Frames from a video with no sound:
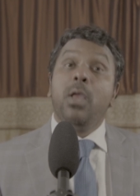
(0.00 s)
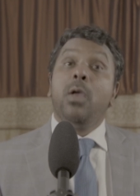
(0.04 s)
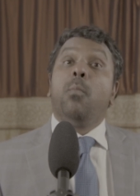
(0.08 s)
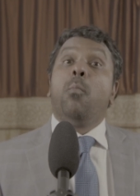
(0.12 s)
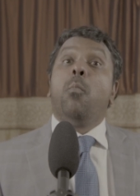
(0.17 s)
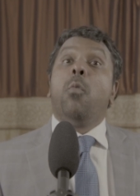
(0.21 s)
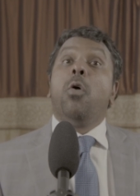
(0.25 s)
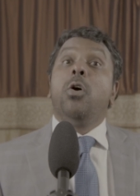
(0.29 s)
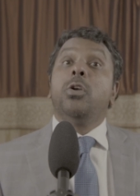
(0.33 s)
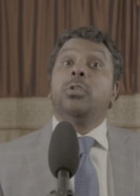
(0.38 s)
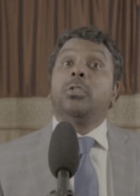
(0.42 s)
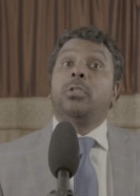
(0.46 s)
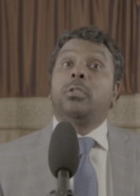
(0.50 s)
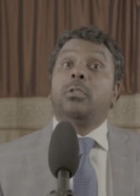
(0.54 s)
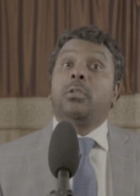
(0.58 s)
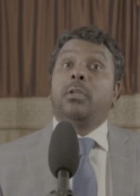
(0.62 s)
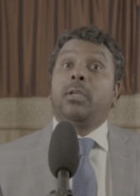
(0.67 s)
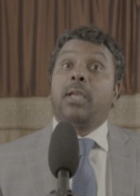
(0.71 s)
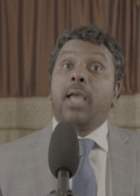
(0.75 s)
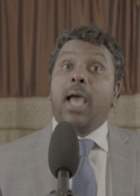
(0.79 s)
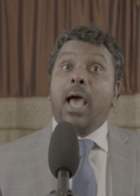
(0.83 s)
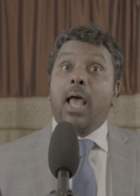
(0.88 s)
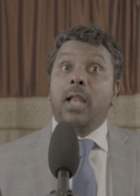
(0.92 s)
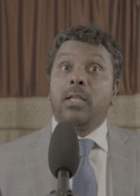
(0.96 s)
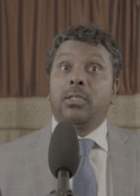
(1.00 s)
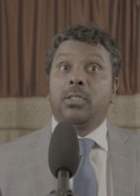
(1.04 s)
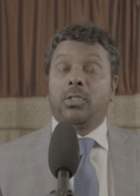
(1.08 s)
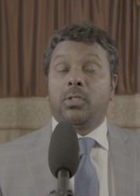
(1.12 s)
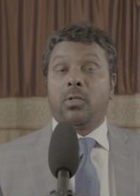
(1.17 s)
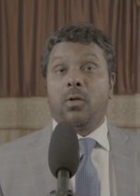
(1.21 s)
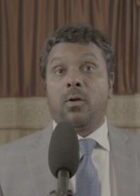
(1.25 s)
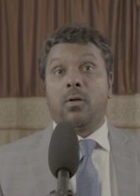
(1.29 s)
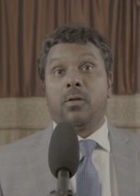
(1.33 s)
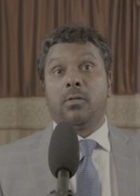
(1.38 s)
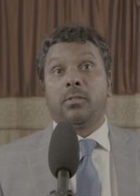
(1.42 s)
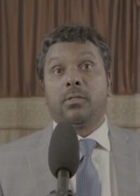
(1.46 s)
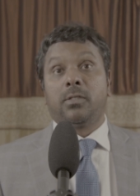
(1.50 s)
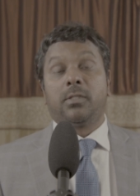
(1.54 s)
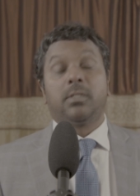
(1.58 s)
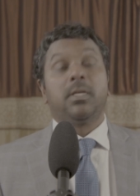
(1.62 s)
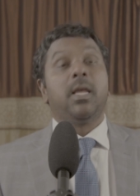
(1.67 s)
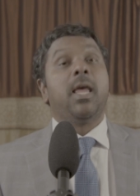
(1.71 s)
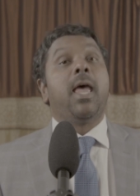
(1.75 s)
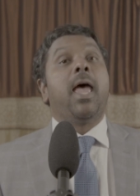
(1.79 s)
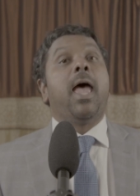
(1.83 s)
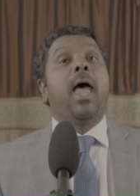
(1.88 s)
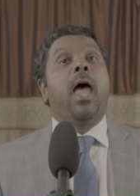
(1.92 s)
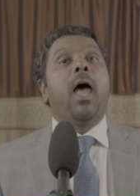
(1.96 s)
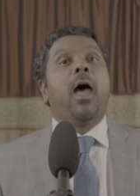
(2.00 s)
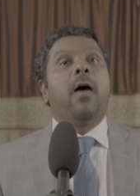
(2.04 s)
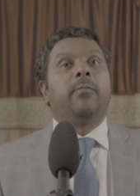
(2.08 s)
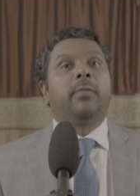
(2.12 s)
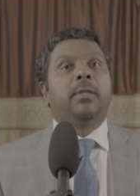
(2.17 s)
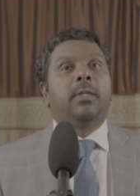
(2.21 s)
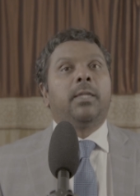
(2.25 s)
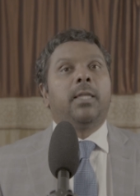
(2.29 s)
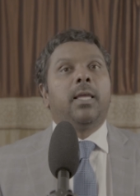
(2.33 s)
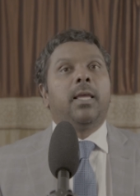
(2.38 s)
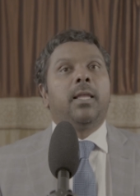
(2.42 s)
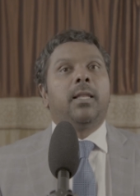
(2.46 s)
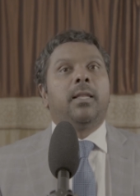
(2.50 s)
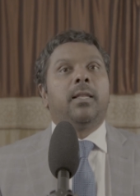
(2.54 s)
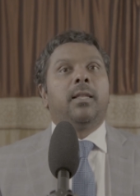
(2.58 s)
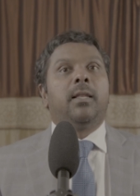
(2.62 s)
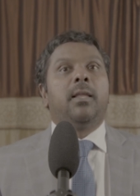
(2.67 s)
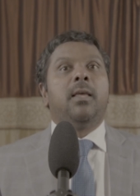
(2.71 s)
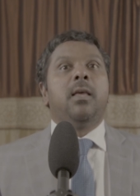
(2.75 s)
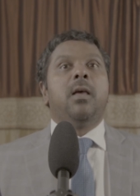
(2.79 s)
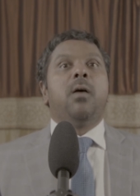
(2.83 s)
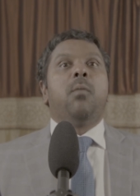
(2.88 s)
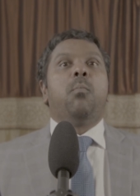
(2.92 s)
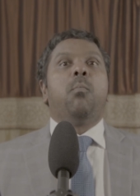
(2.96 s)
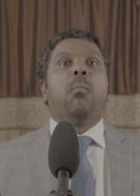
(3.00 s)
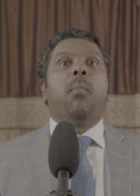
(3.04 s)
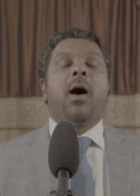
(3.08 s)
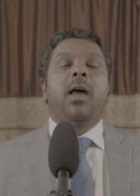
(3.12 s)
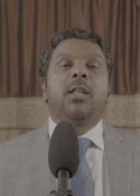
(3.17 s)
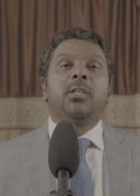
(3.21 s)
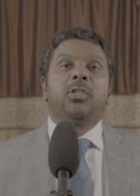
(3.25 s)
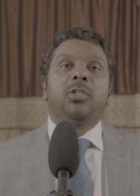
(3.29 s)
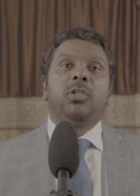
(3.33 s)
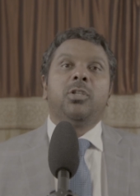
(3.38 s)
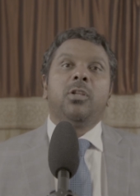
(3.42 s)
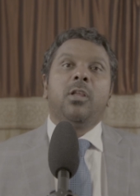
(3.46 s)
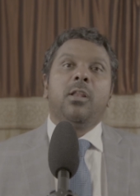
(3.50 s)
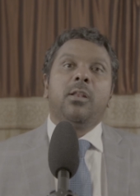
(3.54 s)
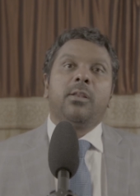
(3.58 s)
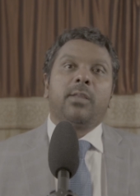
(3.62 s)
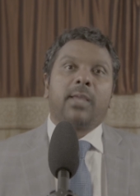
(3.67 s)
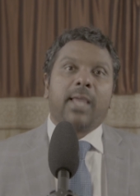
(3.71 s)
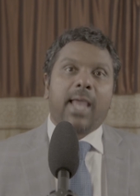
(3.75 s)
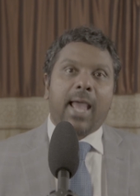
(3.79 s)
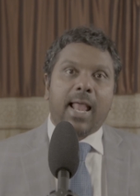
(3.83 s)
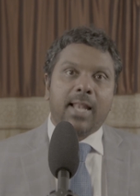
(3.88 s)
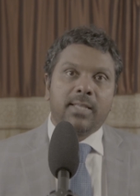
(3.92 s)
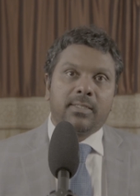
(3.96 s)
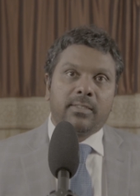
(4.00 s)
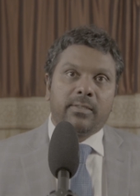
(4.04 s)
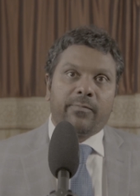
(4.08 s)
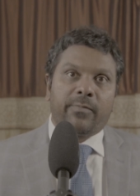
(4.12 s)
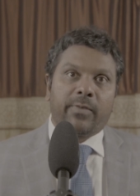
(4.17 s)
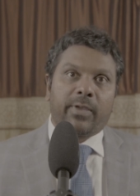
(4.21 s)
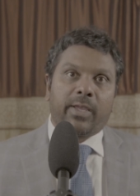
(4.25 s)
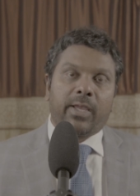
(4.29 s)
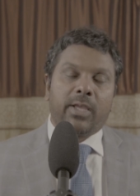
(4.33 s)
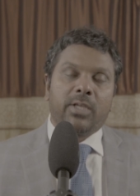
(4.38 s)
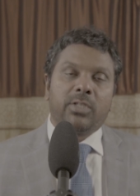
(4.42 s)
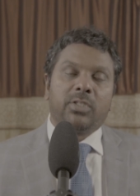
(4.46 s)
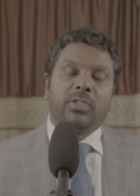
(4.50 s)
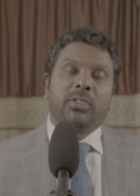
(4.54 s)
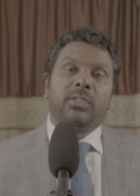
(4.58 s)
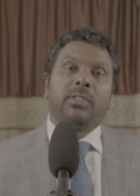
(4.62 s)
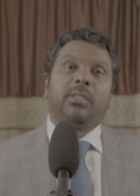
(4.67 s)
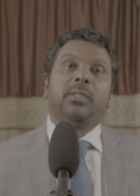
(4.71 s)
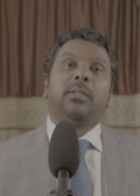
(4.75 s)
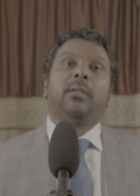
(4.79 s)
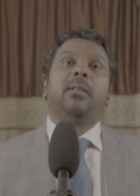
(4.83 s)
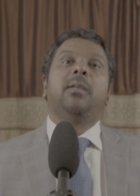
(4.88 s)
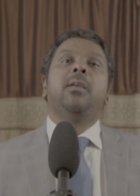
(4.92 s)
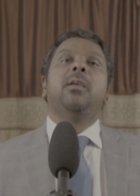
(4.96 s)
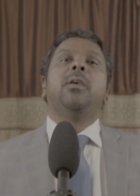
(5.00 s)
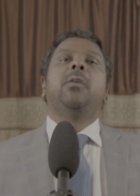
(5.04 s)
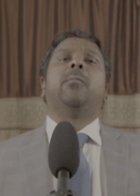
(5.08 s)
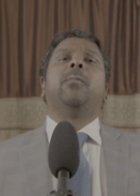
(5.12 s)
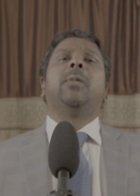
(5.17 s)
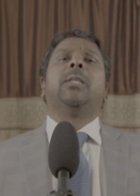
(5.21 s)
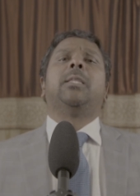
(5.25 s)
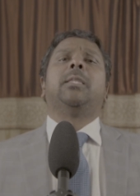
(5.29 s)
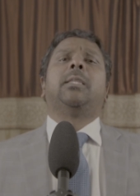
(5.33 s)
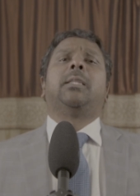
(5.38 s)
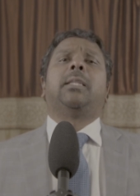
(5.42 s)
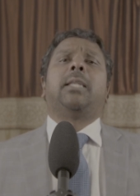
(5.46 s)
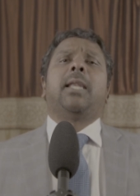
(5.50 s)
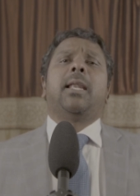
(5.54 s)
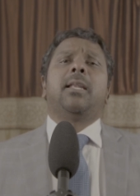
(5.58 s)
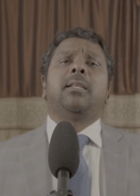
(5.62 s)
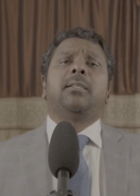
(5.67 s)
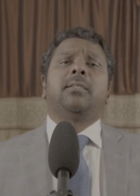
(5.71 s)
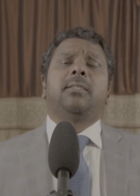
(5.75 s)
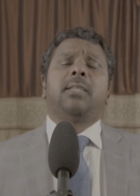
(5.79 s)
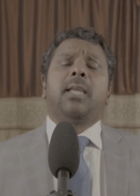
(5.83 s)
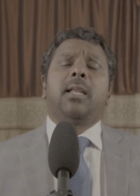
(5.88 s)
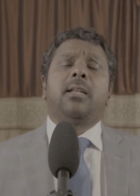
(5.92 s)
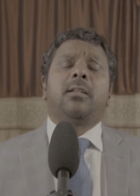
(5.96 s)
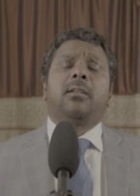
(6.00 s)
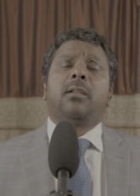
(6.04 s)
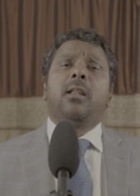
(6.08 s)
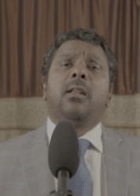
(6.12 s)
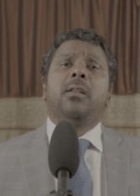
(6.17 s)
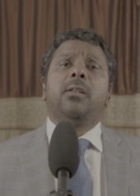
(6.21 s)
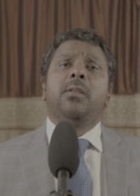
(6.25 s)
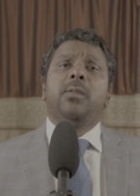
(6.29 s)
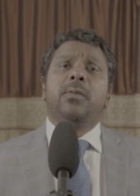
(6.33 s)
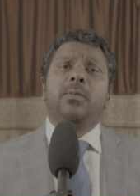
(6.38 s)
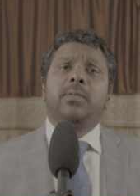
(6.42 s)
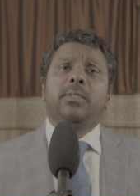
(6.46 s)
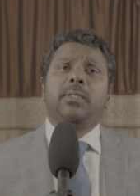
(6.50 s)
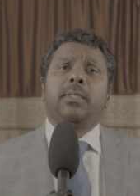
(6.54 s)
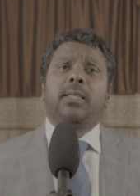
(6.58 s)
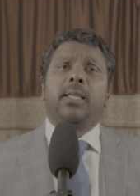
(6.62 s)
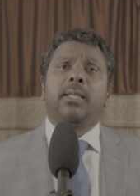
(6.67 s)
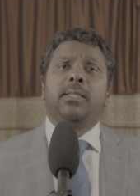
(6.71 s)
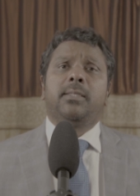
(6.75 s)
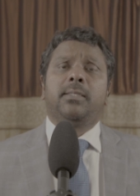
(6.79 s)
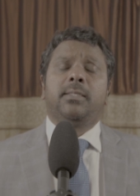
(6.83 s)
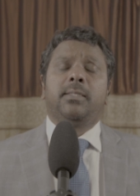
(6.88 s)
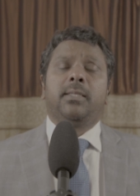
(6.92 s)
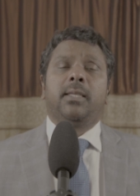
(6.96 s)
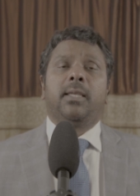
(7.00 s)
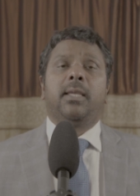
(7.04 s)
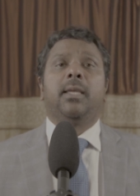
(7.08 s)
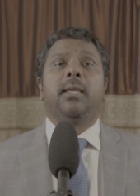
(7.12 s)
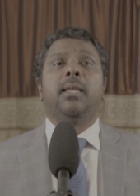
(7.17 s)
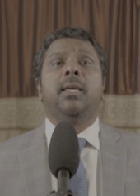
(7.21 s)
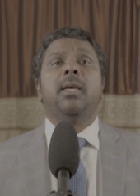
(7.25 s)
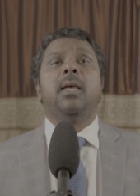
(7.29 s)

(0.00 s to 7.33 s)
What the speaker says: Most gallstones have thin marginal calcification with central lucency